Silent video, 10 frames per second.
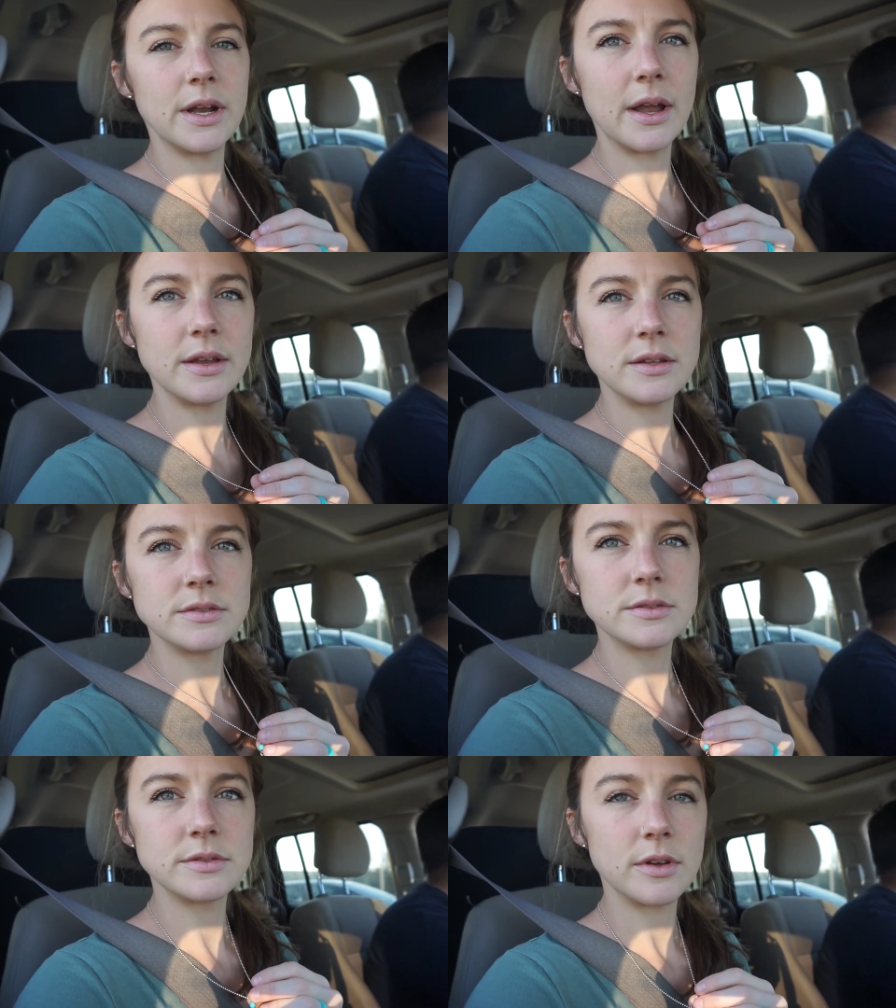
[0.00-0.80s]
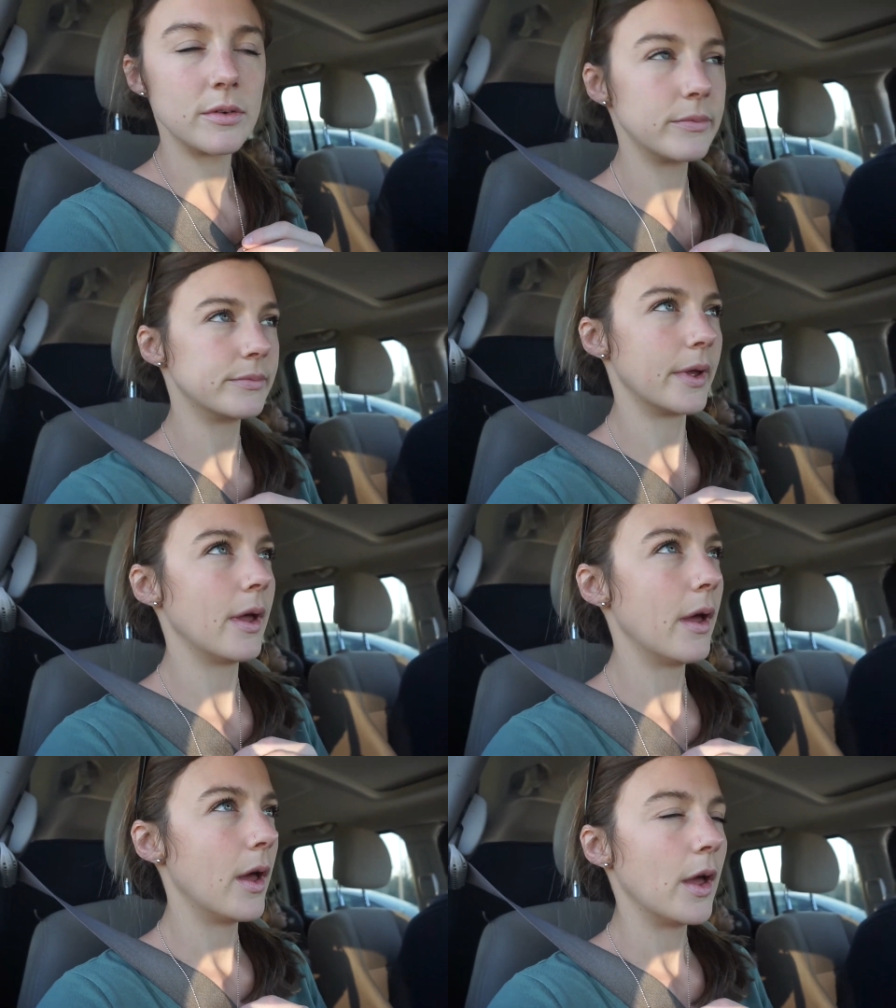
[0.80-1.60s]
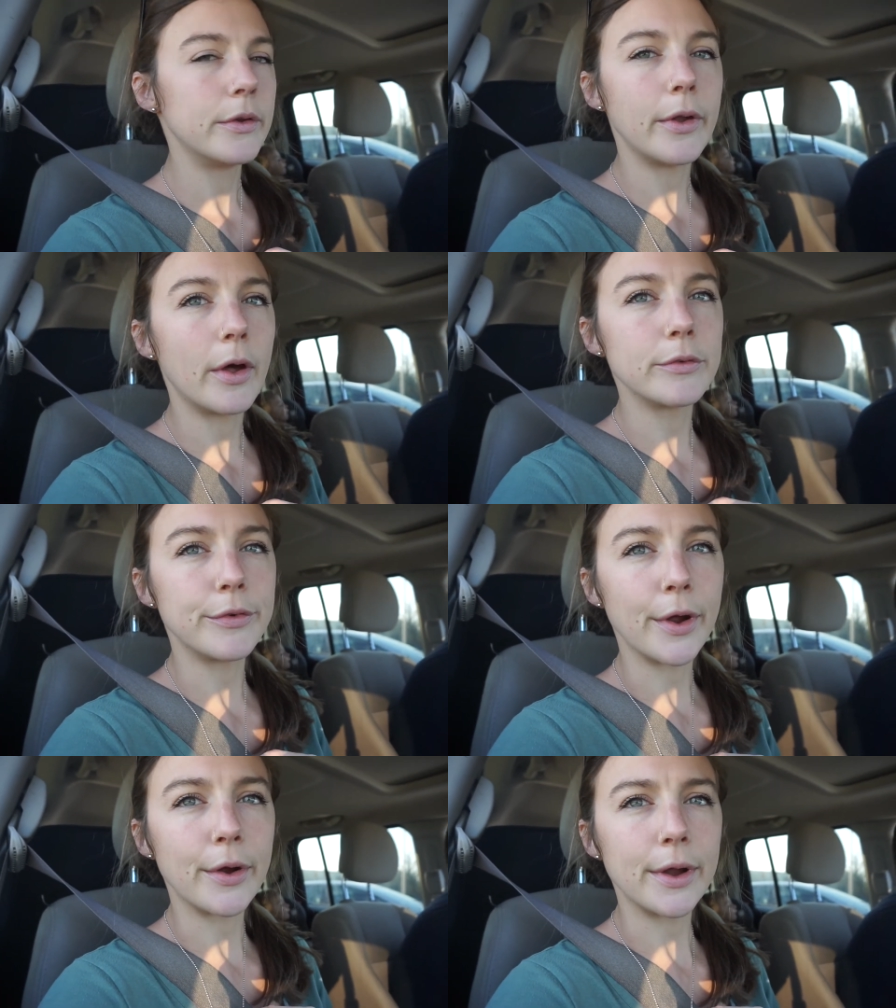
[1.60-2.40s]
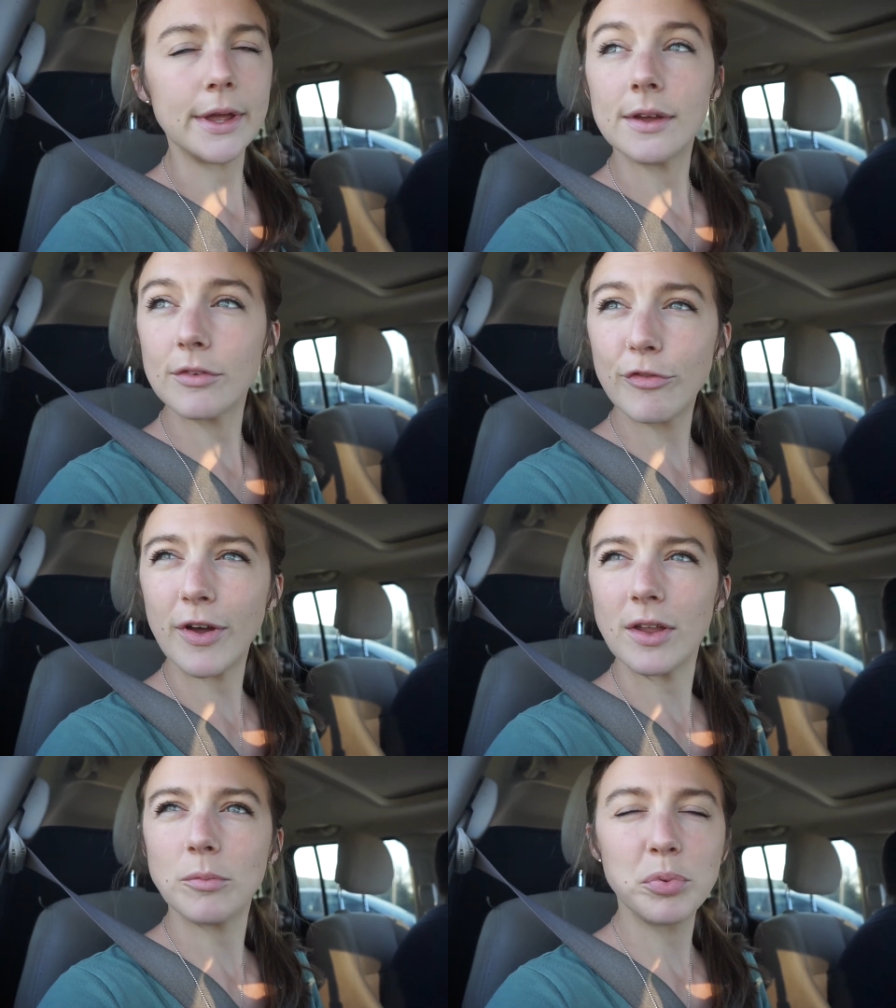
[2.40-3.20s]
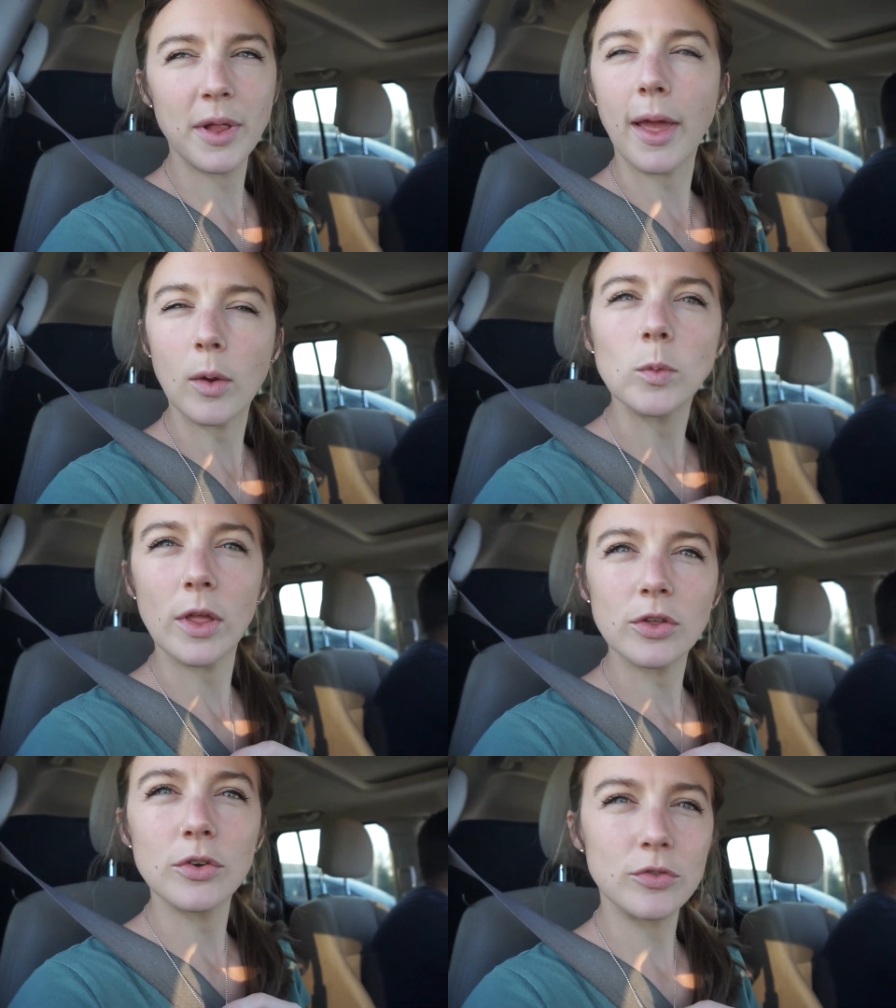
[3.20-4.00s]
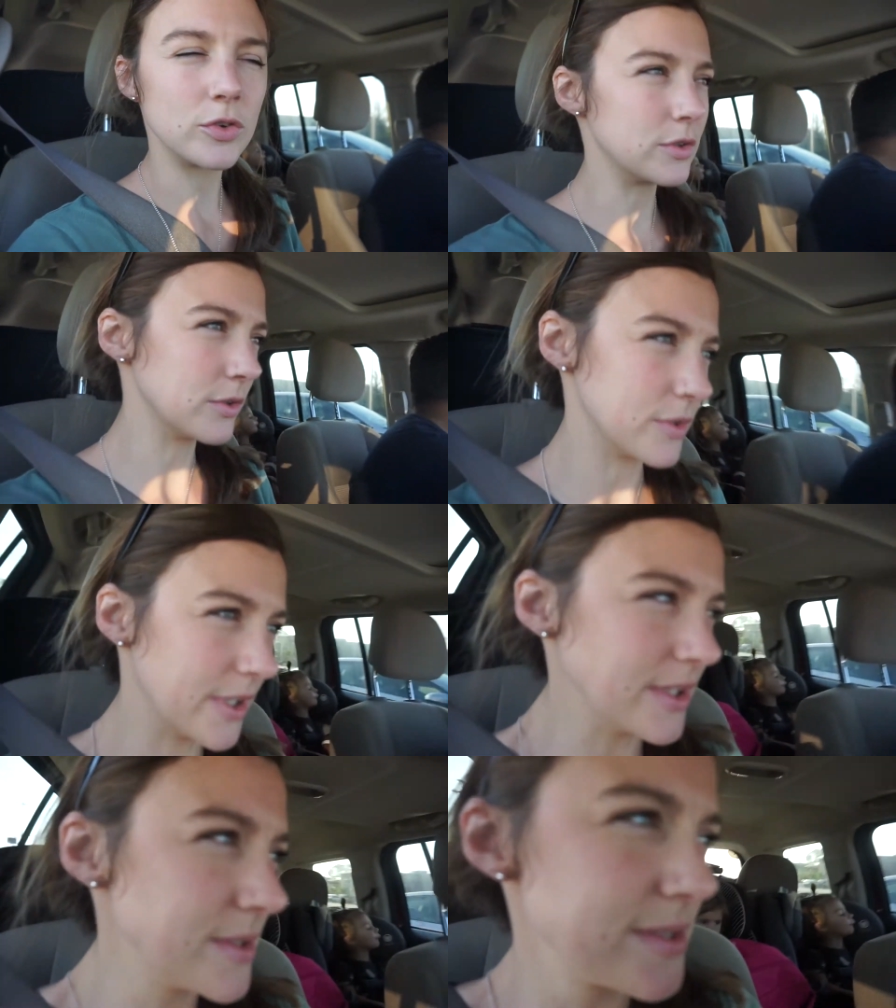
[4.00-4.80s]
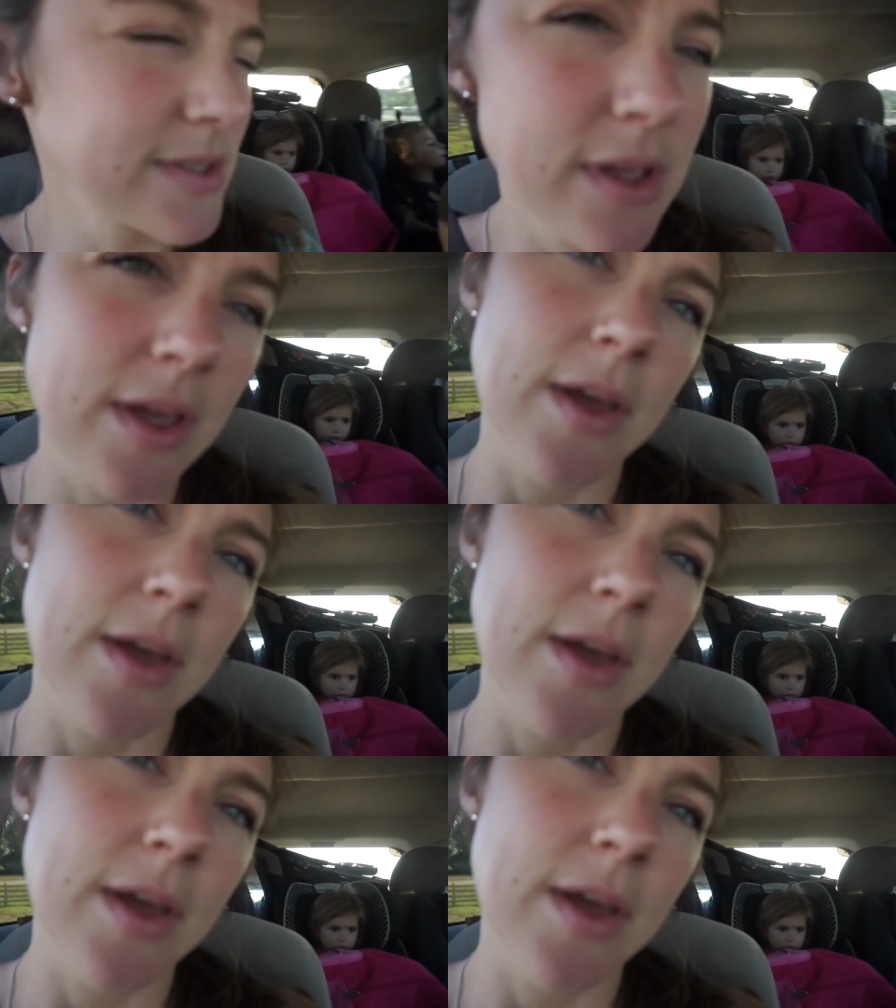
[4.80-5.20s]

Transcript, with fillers: 90s, so not very fun playing weather for little kids.